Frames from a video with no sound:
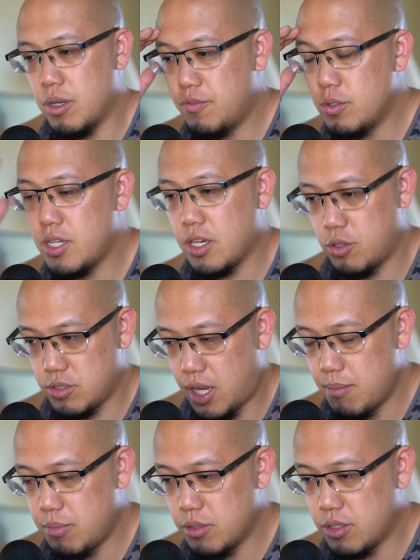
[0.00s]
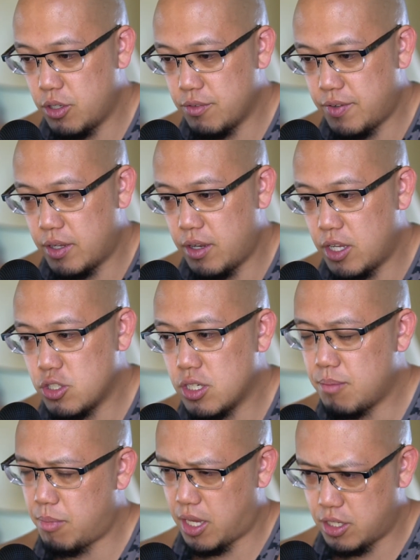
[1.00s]
But if you take your time building your
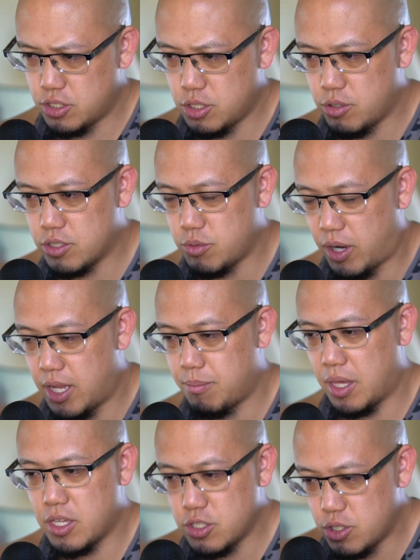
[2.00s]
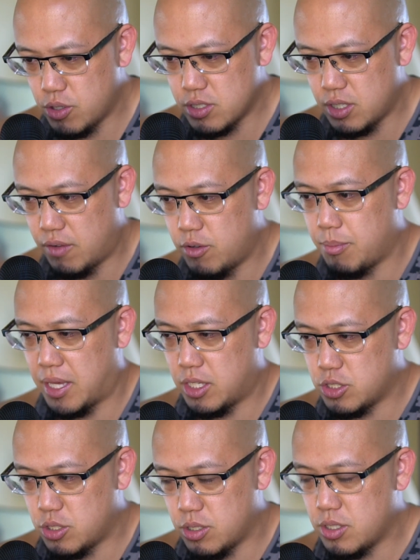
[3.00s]
foundation, making sure it's right, making sure it's level,
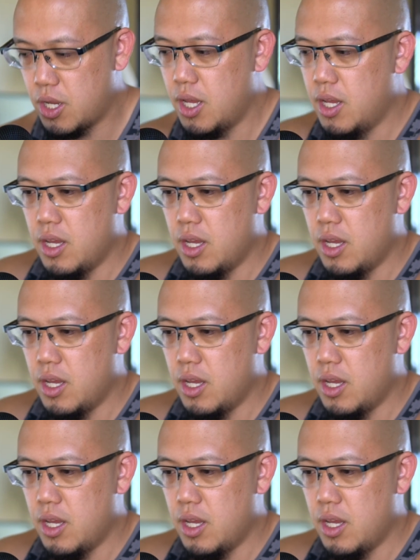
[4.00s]
making sure